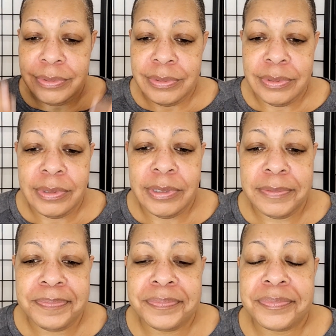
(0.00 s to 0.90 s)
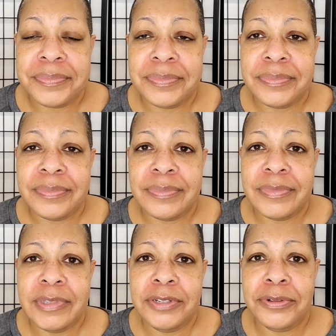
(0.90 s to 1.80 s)
you know,
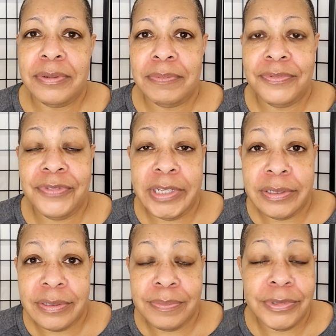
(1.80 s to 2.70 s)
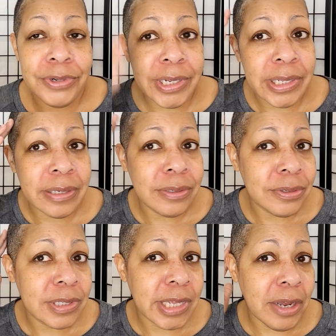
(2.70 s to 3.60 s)
your face, your head, your
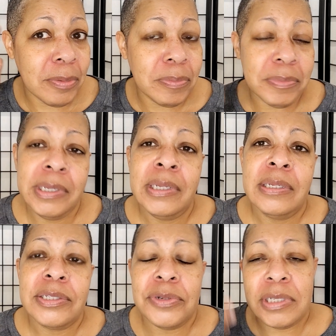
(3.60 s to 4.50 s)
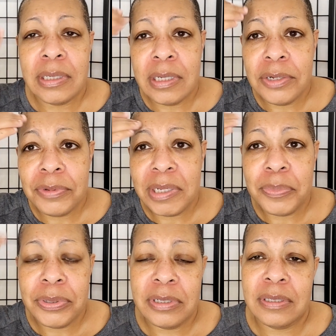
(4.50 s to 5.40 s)
scalp. So it's a needle and they
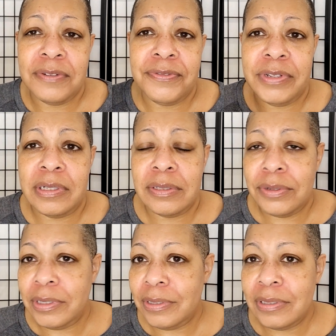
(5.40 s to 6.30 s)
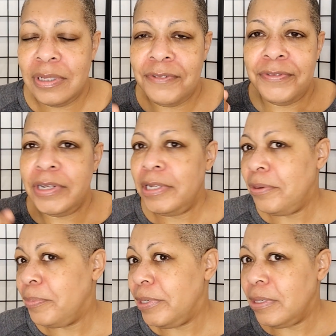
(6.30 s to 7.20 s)
push stuff in. So there is stuff in
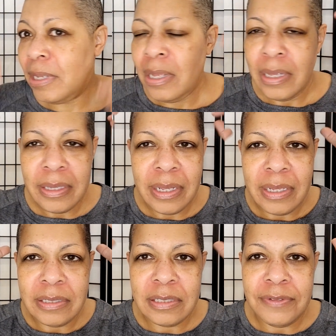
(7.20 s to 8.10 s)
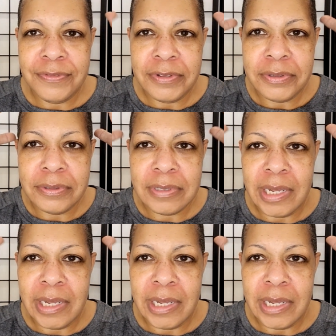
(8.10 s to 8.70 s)
there. But yeah, it just feels